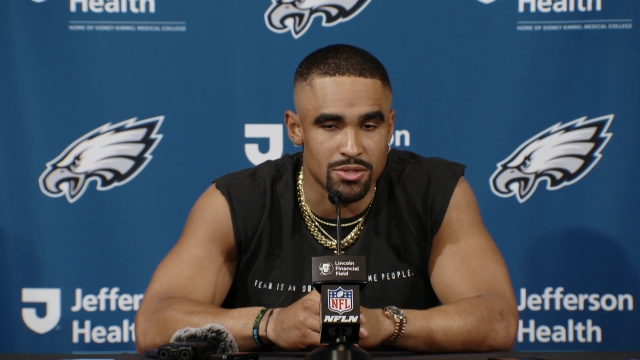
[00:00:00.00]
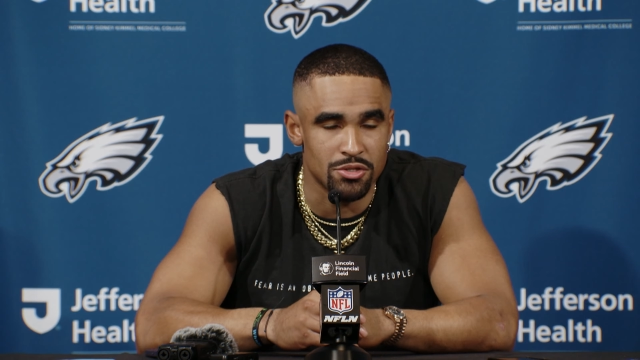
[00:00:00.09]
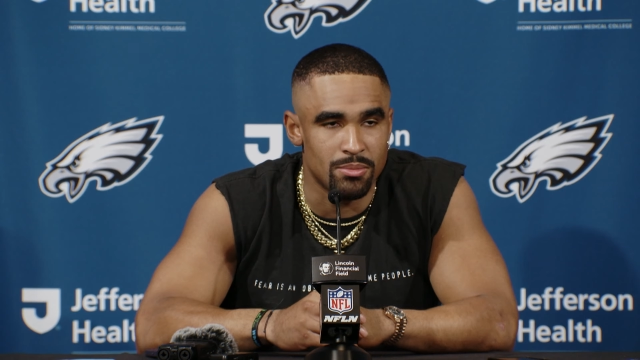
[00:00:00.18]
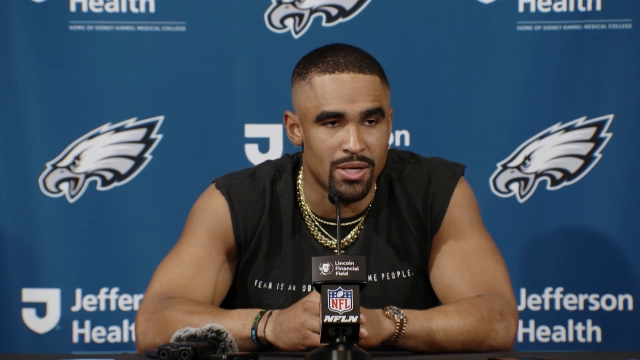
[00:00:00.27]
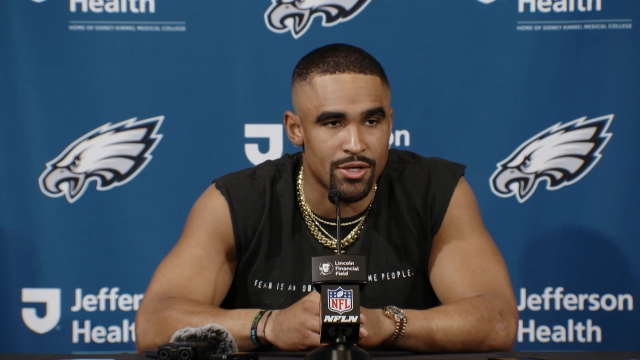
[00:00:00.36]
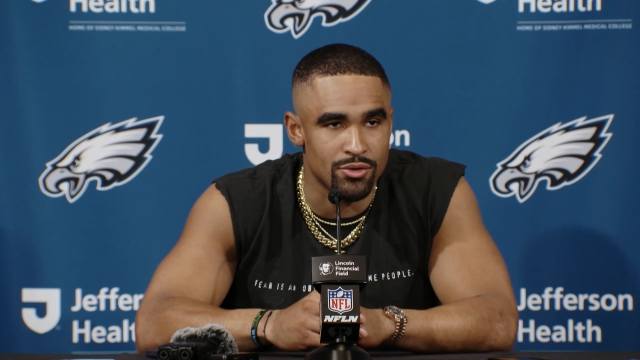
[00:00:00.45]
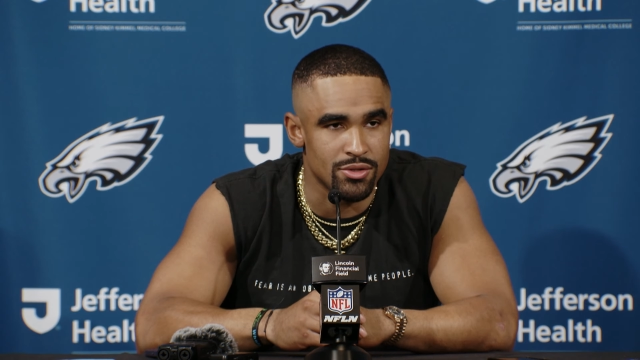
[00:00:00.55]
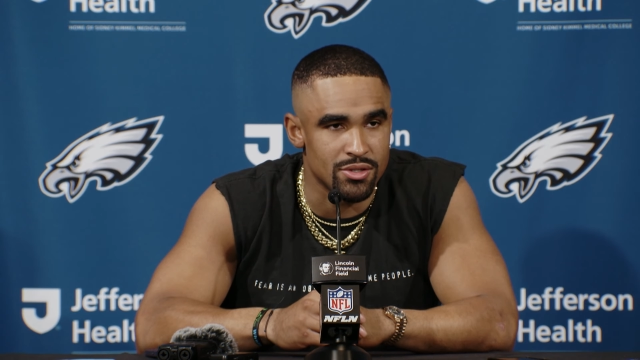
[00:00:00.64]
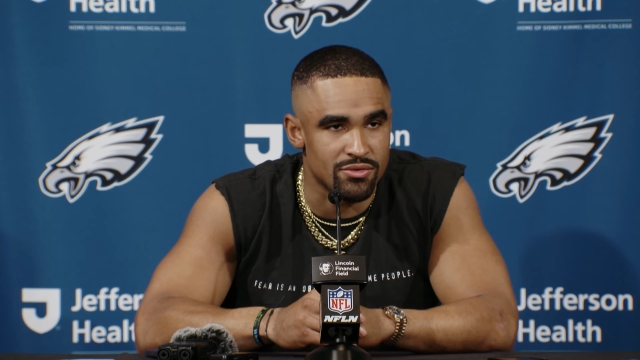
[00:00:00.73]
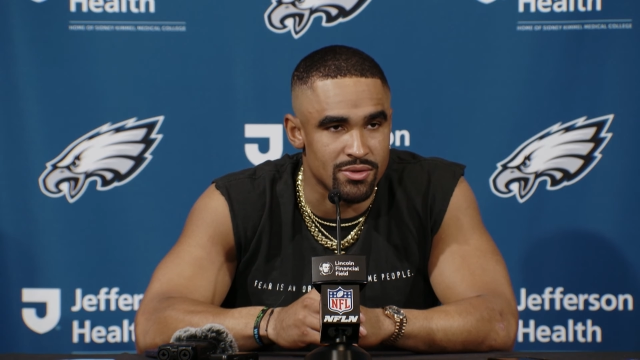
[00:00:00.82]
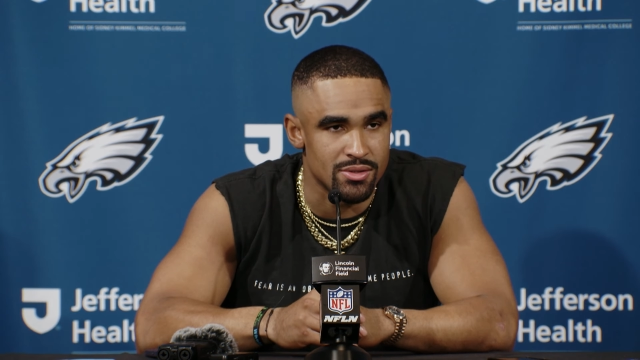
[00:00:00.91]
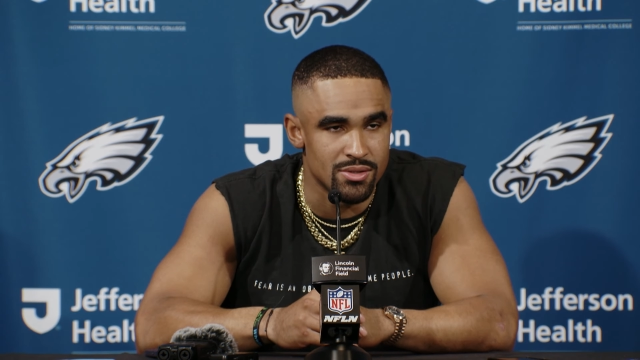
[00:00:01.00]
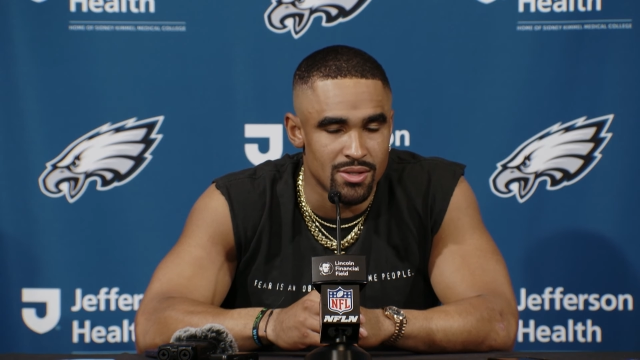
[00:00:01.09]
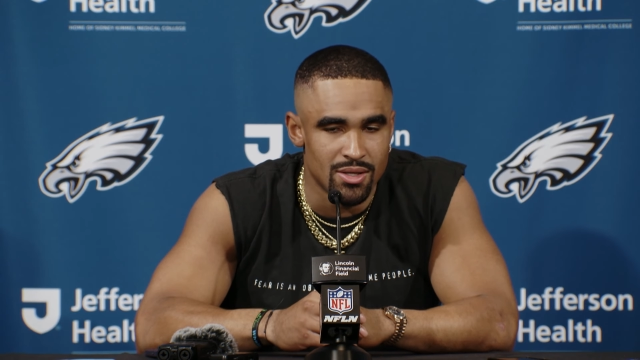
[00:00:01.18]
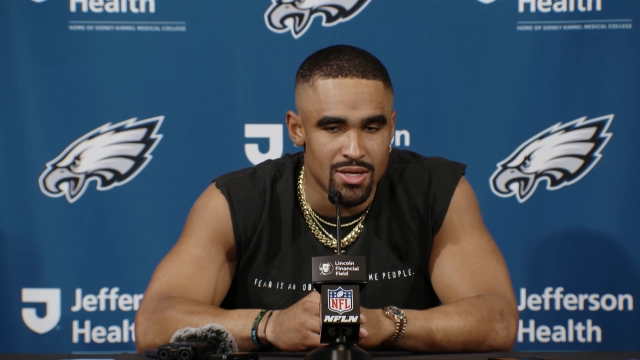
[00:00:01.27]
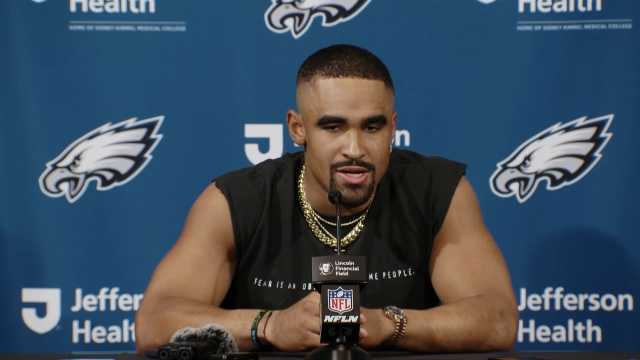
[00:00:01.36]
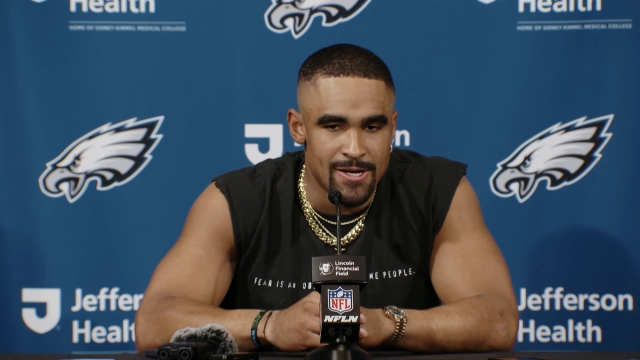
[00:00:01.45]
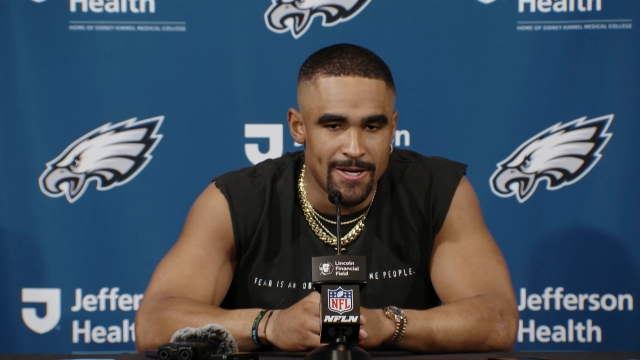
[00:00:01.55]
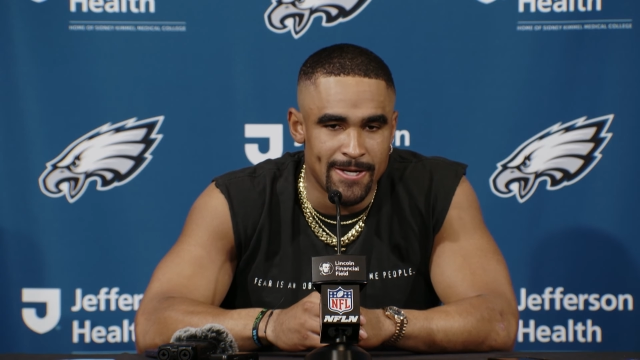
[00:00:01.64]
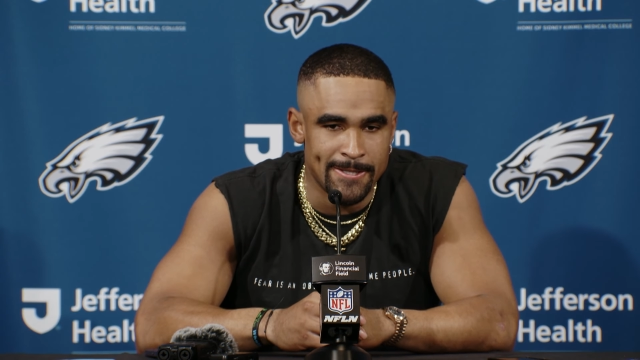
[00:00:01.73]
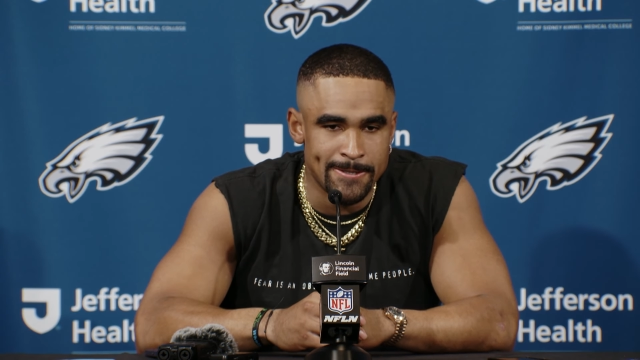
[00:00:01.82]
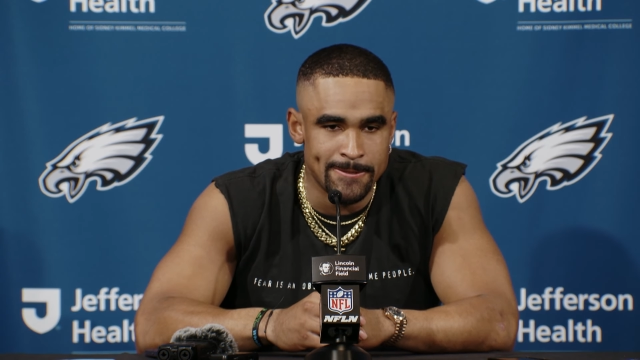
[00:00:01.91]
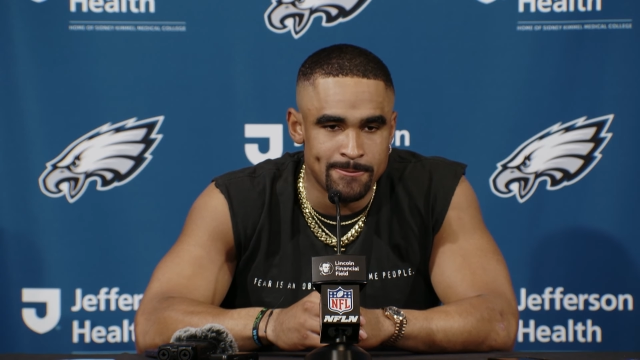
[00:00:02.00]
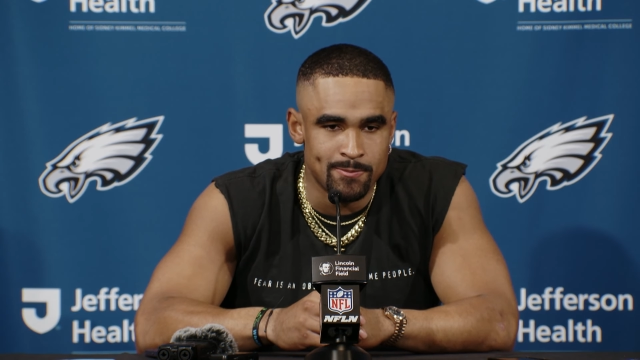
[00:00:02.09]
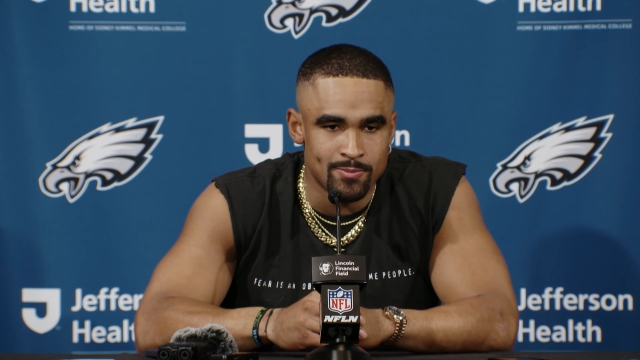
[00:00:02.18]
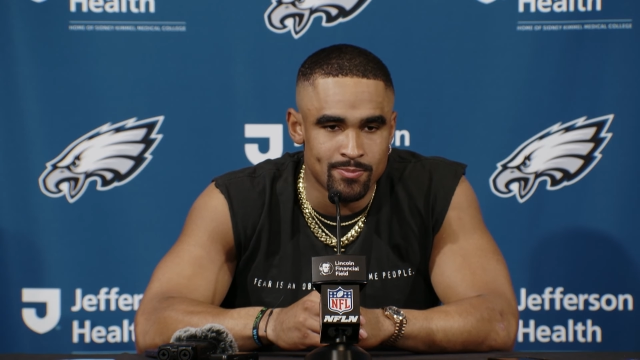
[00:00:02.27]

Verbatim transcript: good, bad, or indifferent. Um,